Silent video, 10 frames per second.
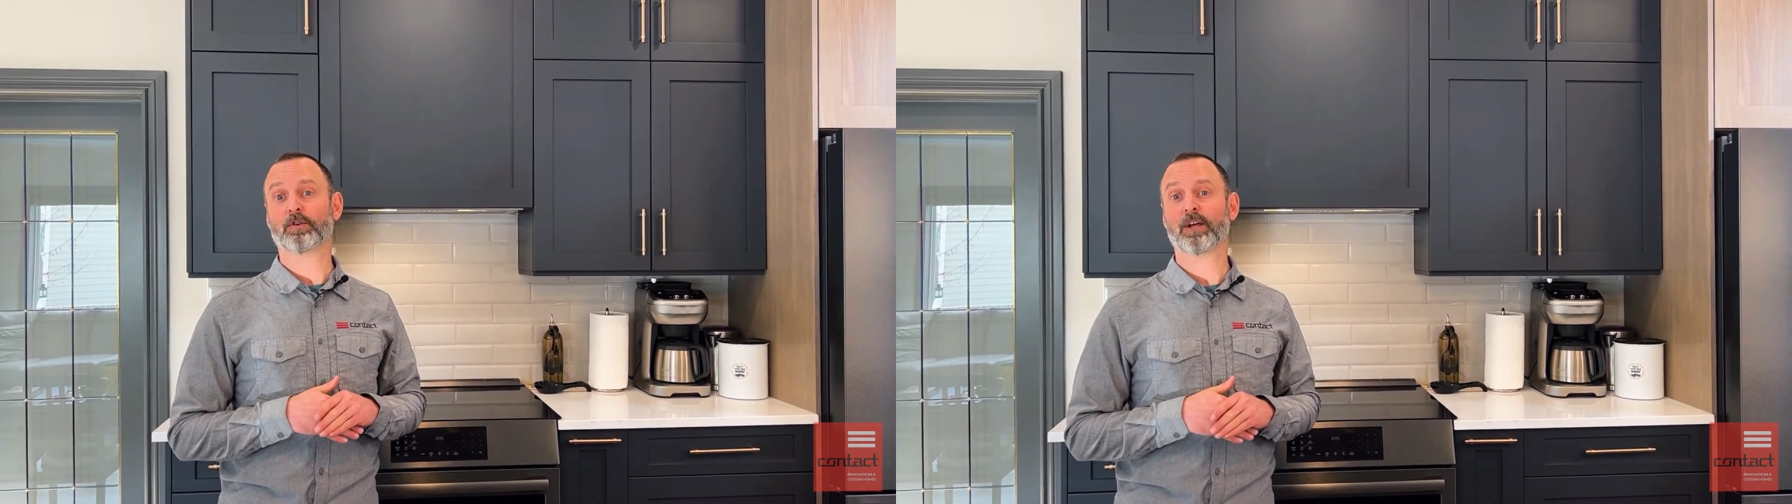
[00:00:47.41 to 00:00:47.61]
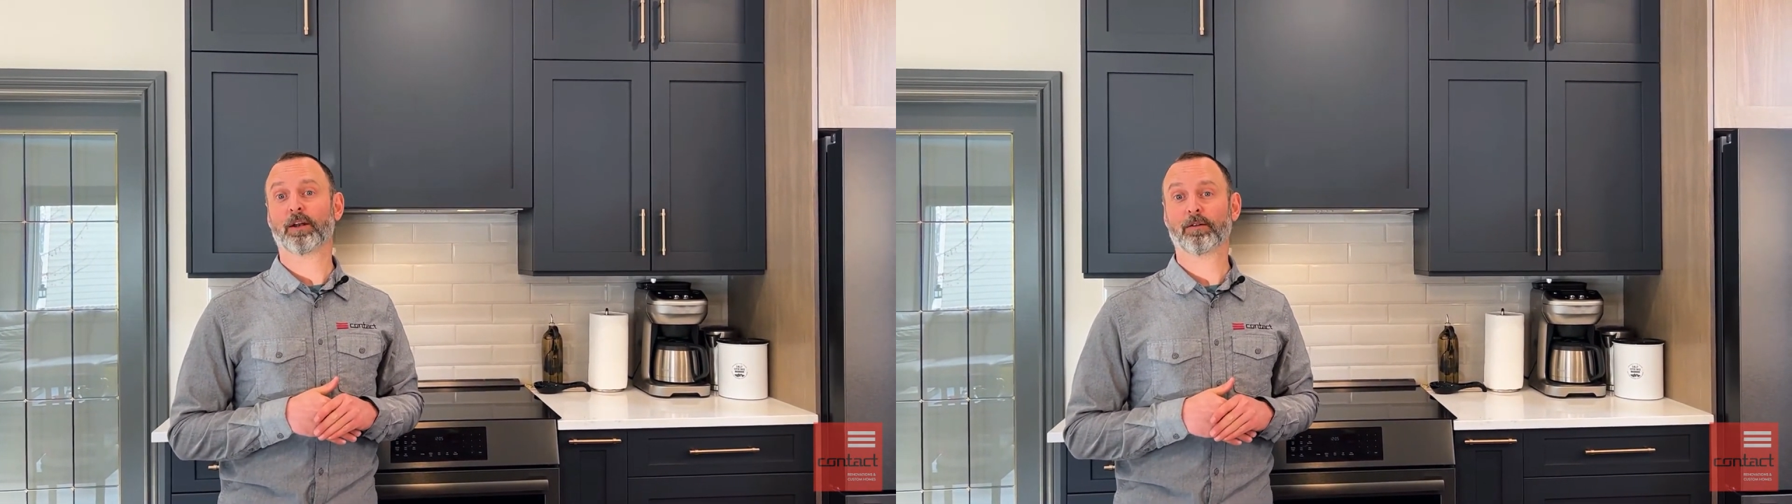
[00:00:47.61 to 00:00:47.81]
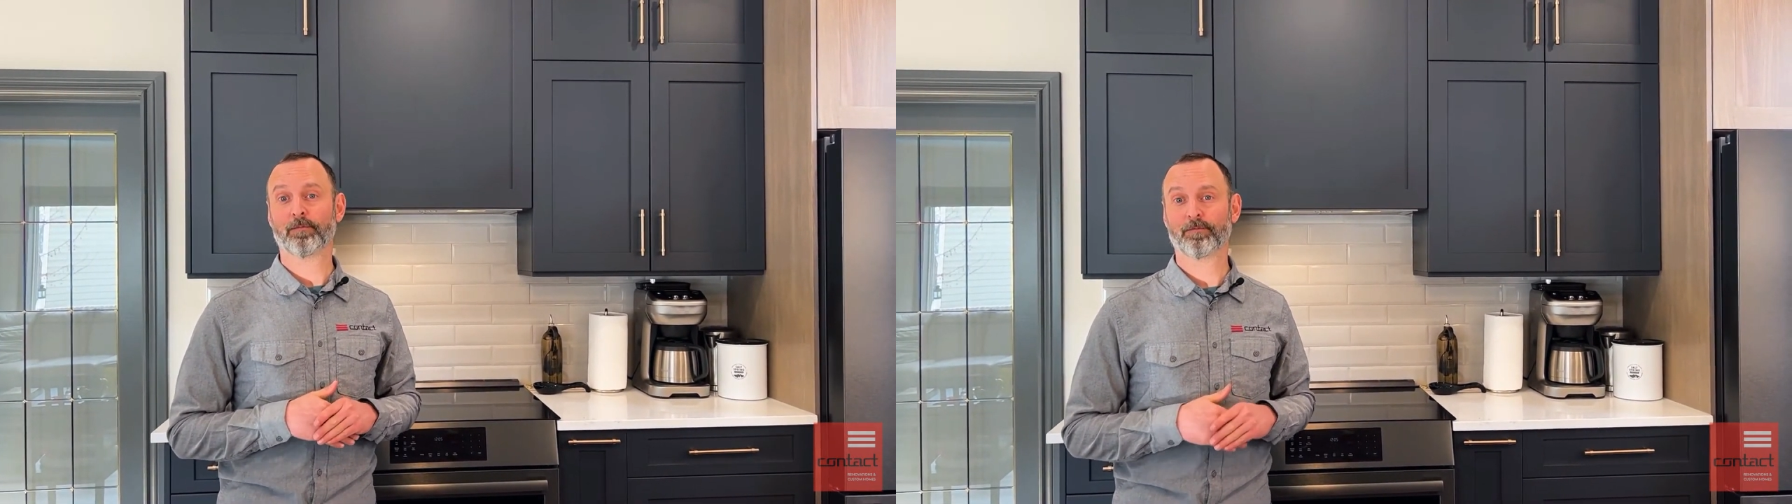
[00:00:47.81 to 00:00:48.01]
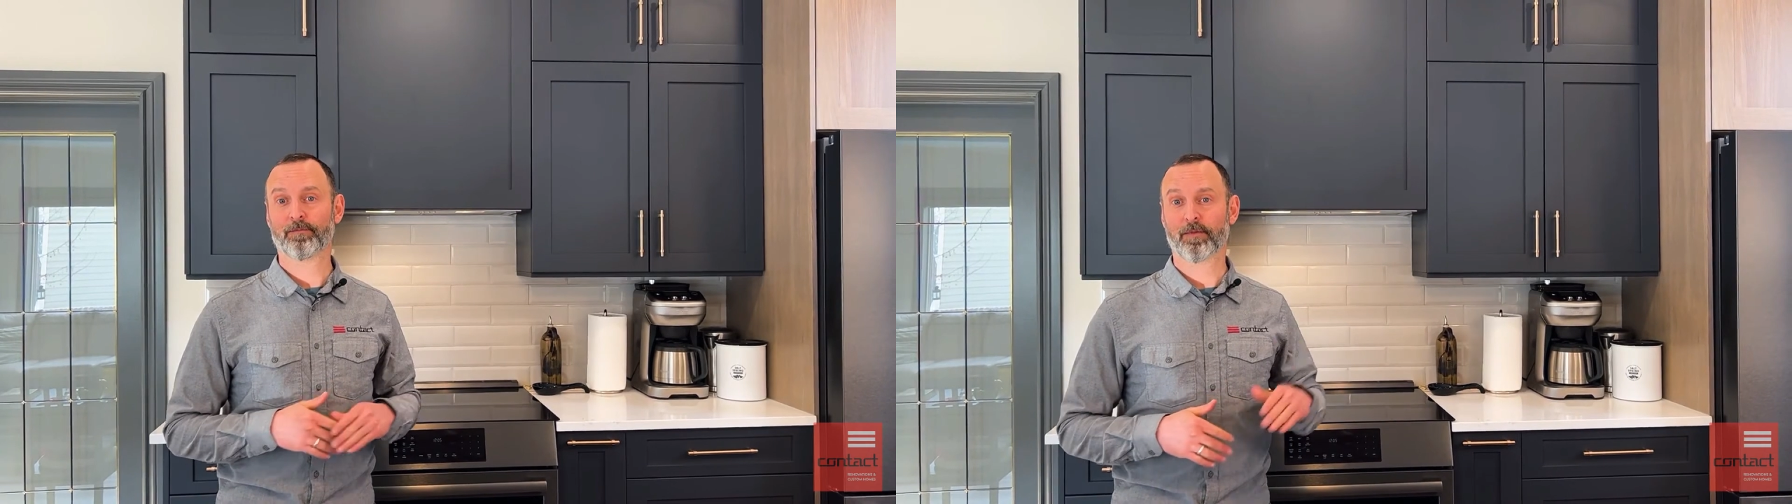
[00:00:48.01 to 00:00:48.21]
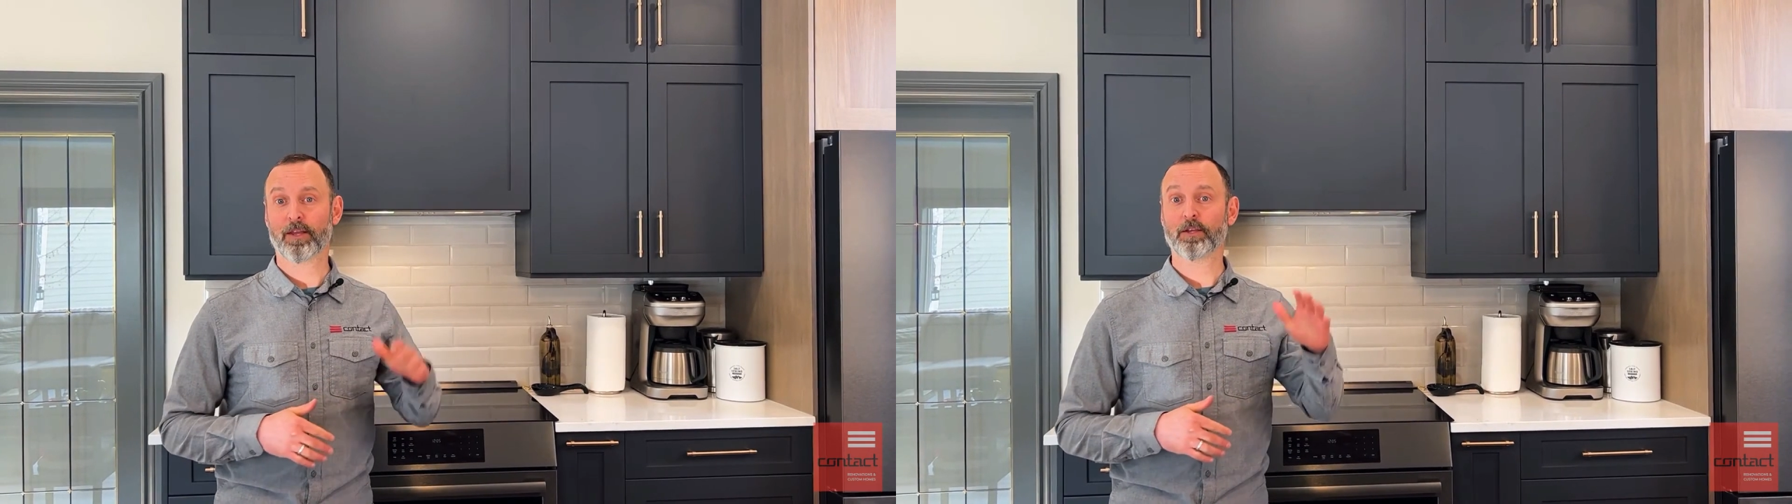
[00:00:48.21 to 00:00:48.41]
our channel.
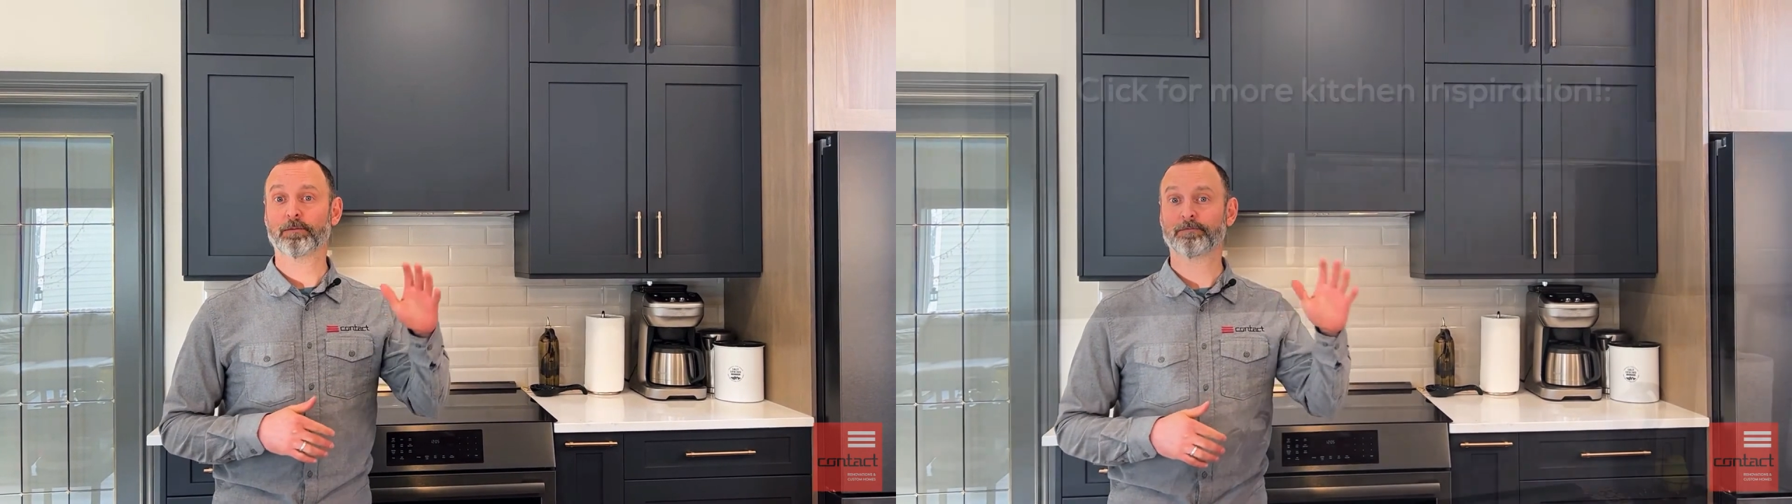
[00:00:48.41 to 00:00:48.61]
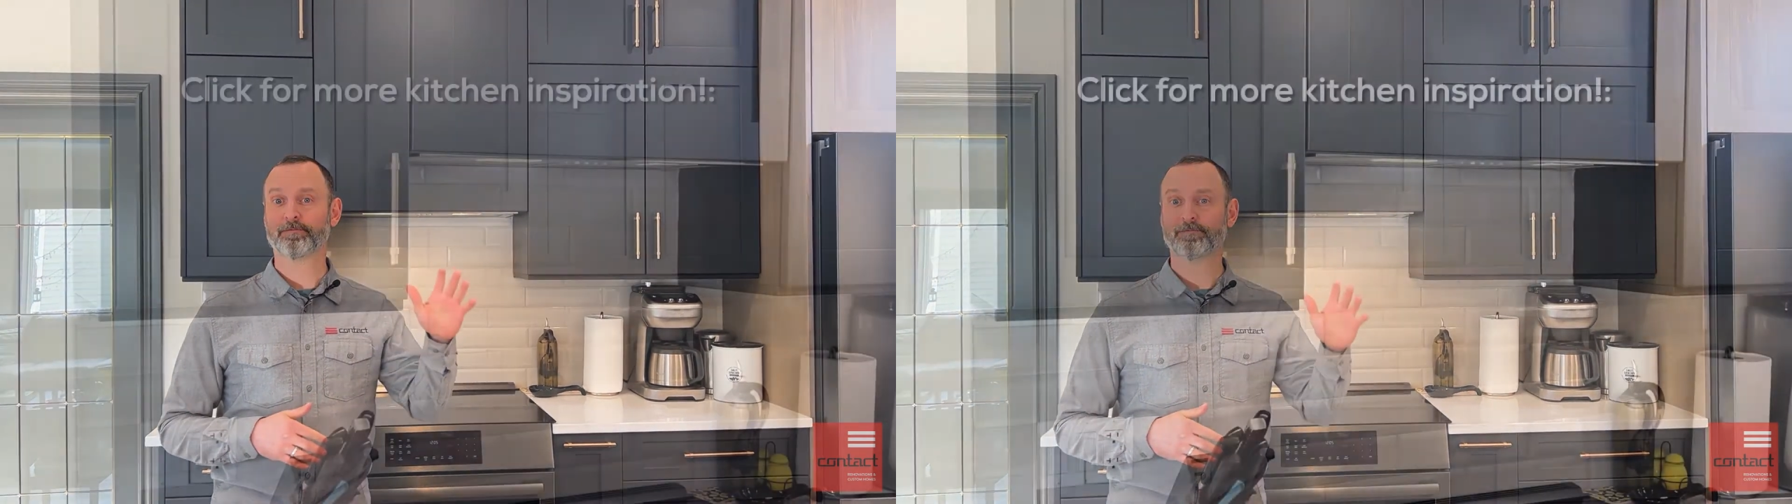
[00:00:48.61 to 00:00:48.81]
Thank you.